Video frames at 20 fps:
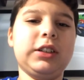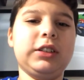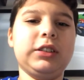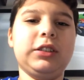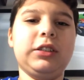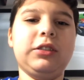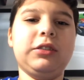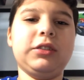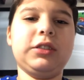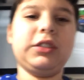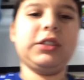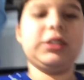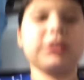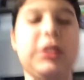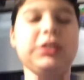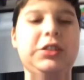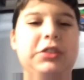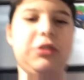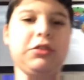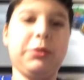Yeah, you know, it's
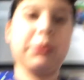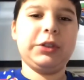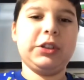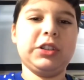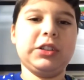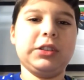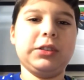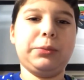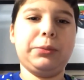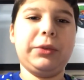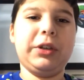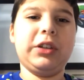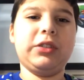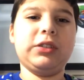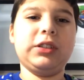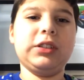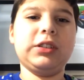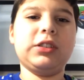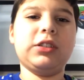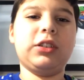just a joke because
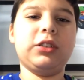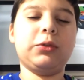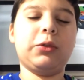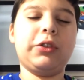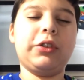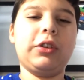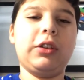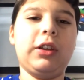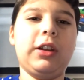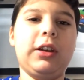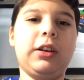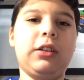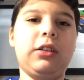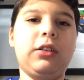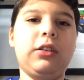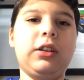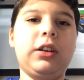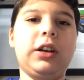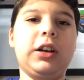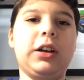manly starts with the
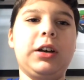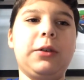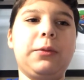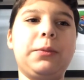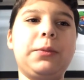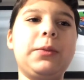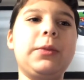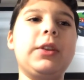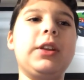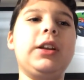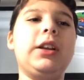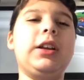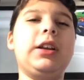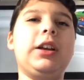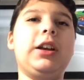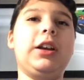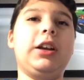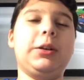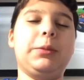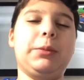letter M,
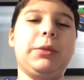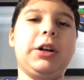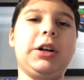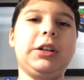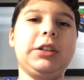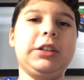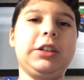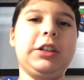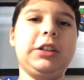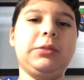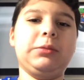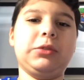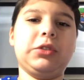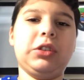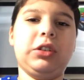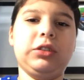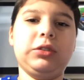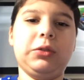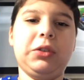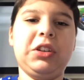and my name
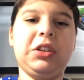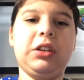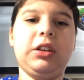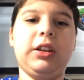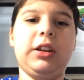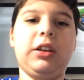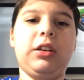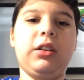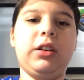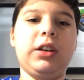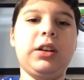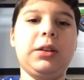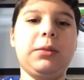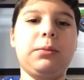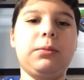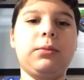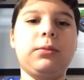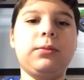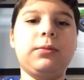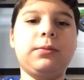starts with the letter
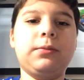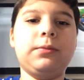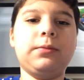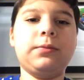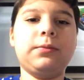M.